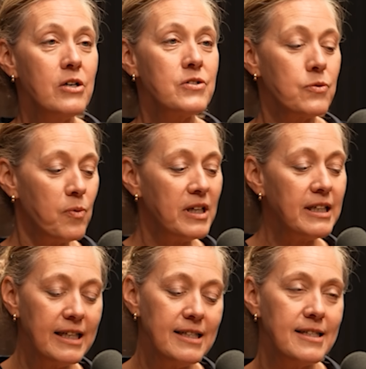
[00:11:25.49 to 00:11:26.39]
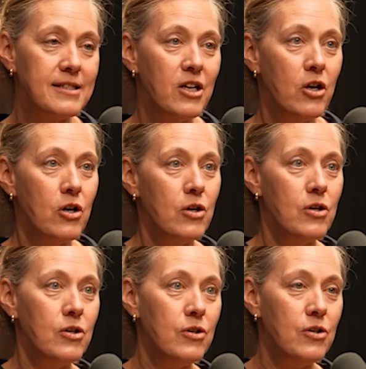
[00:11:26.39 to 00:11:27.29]
So, what it is, is
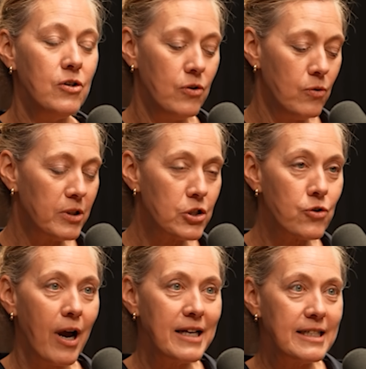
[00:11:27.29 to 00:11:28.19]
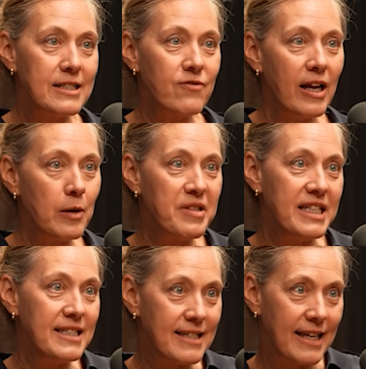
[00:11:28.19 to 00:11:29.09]
you are trying to develop
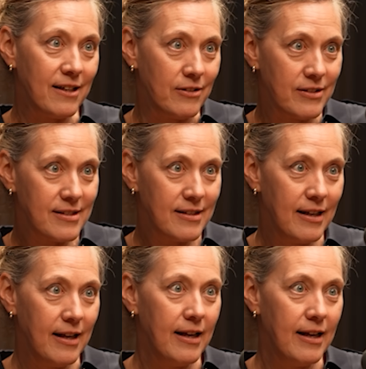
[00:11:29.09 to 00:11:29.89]
these skills.